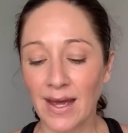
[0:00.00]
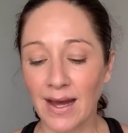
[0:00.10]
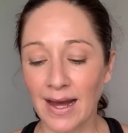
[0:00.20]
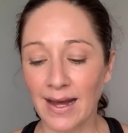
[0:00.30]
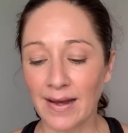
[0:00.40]

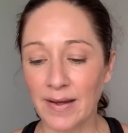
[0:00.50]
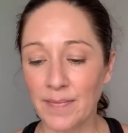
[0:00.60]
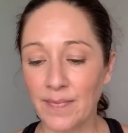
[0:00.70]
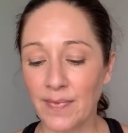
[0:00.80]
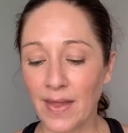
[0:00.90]

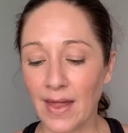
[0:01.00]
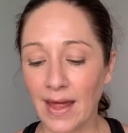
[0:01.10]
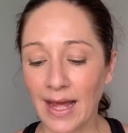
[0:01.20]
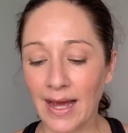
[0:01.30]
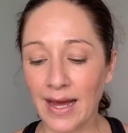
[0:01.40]
Um,
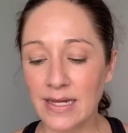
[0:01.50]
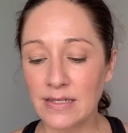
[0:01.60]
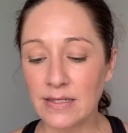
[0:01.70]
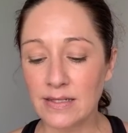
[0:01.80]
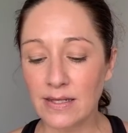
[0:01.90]

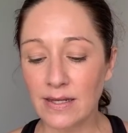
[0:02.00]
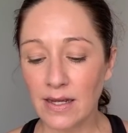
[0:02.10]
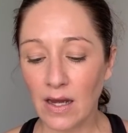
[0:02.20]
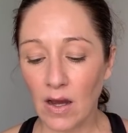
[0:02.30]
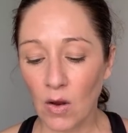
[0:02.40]
and
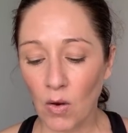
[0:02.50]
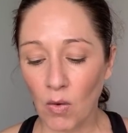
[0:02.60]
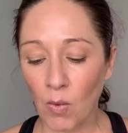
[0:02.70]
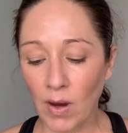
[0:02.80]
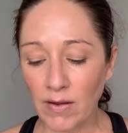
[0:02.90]

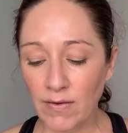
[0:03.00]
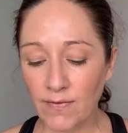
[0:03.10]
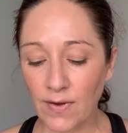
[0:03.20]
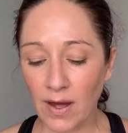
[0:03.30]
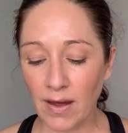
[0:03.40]
one
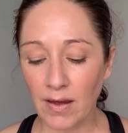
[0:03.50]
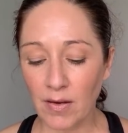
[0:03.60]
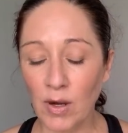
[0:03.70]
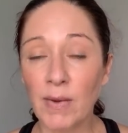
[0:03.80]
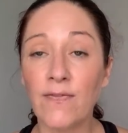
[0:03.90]
of uh,
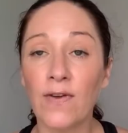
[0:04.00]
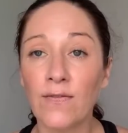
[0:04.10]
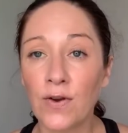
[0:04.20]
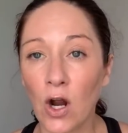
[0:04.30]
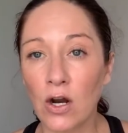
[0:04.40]
one of my
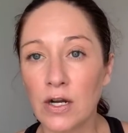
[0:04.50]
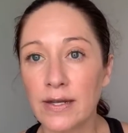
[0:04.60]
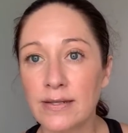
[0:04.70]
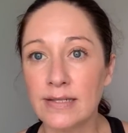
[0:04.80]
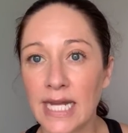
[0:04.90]
favorite
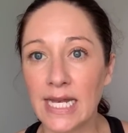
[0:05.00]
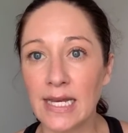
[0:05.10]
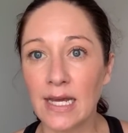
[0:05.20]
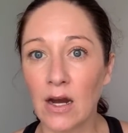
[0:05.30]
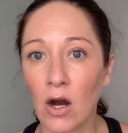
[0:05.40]
artists,
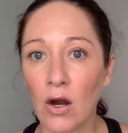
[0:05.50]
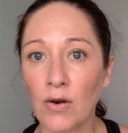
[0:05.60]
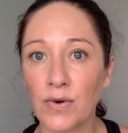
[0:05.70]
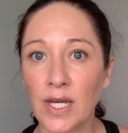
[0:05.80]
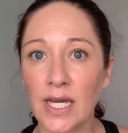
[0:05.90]
India
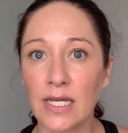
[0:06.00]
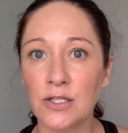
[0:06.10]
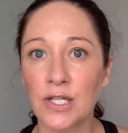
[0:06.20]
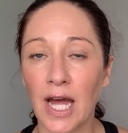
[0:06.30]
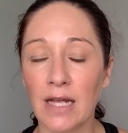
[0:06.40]
Ari,
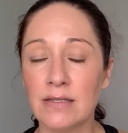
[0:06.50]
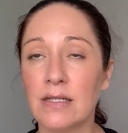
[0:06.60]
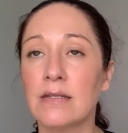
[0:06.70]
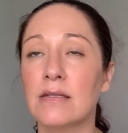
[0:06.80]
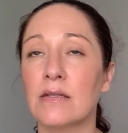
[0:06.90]
she has
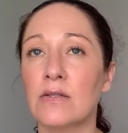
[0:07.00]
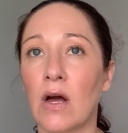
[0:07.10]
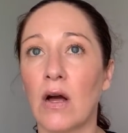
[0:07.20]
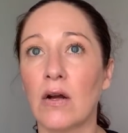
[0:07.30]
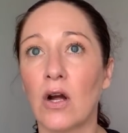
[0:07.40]
this
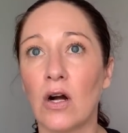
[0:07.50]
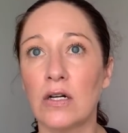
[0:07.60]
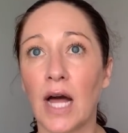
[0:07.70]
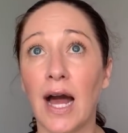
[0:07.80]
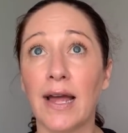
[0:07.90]
song
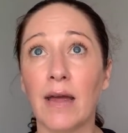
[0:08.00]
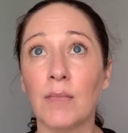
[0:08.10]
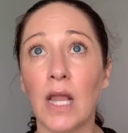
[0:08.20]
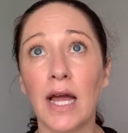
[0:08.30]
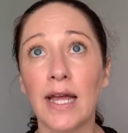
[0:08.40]
called "I
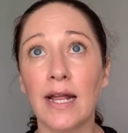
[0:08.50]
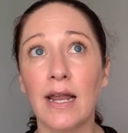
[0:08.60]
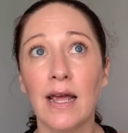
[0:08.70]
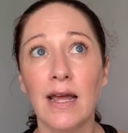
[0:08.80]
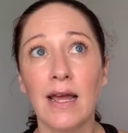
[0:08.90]
Am
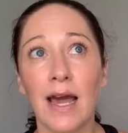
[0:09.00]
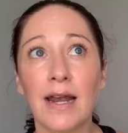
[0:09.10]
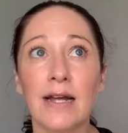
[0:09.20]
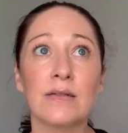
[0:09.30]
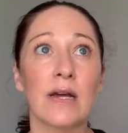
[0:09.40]
Light,"
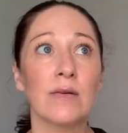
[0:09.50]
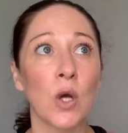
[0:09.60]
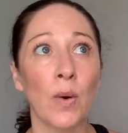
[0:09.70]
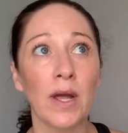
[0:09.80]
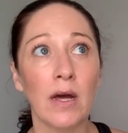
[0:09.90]
and as I was
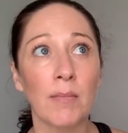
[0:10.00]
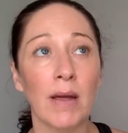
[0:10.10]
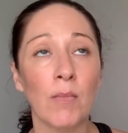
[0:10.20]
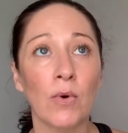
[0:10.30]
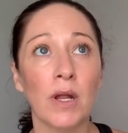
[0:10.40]
going on
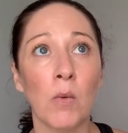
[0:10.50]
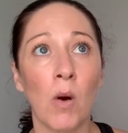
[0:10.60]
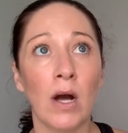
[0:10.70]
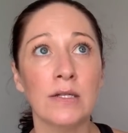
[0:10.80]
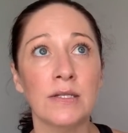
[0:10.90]
my morning
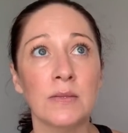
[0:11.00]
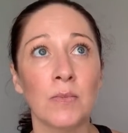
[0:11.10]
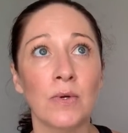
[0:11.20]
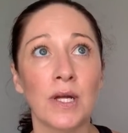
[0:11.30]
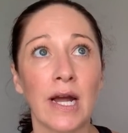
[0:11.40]
walk this
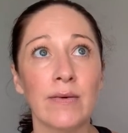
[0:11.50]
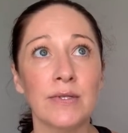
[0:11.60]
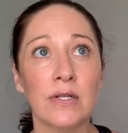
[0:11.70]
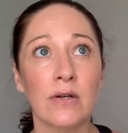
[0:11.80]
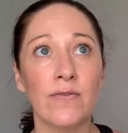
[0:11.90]
morning, I
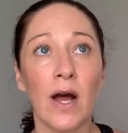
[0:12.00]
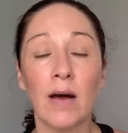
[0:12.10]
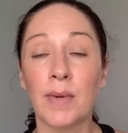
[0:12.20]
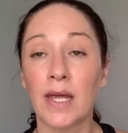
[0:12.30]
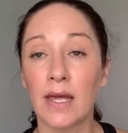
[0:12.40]
was sort of
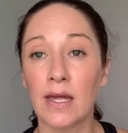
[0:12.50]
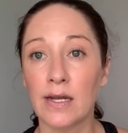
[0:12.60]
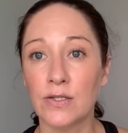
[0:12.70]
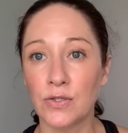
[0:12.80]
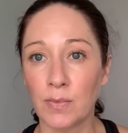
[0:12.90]
humming
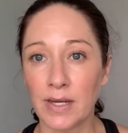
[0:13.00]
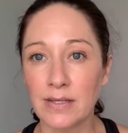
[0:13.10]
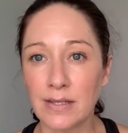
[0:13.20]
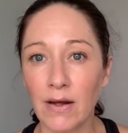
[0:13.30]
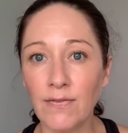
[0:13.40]
it to
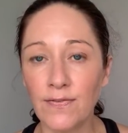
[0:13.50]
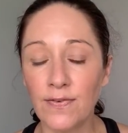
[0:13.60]
myself.